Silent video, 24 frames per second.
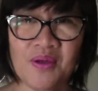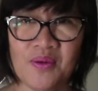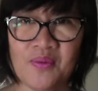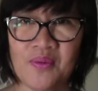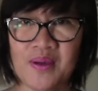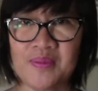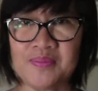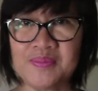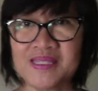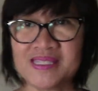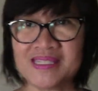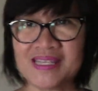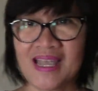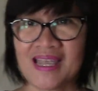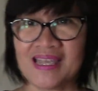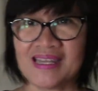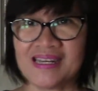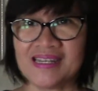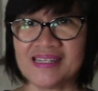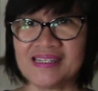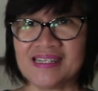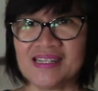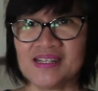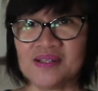my
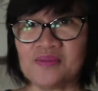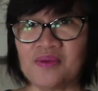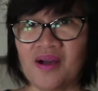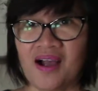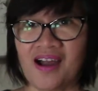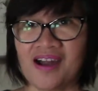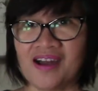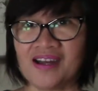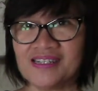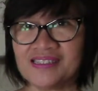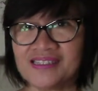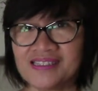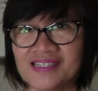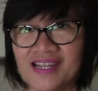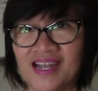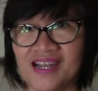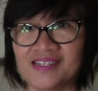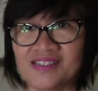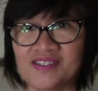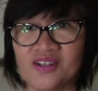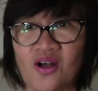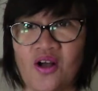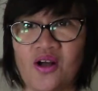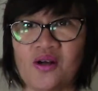website at
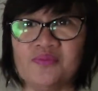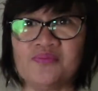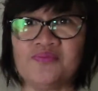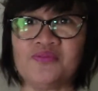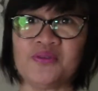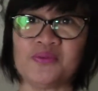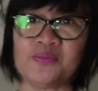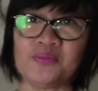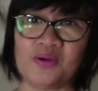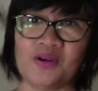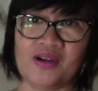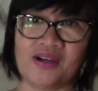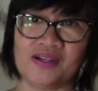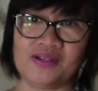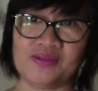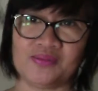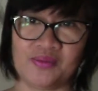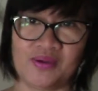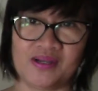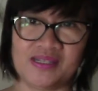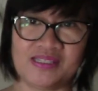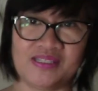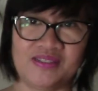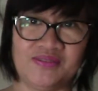ilmaarts.com for more
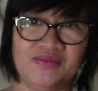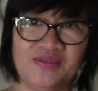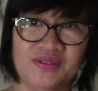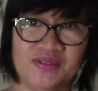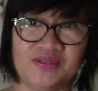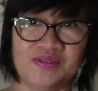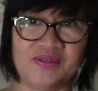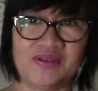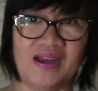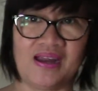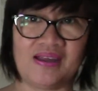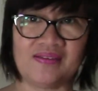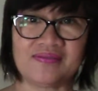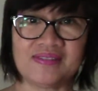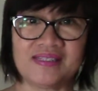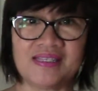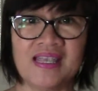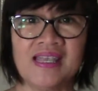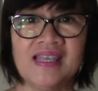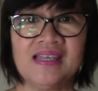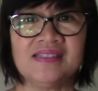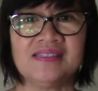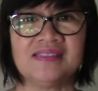artworks and photographs.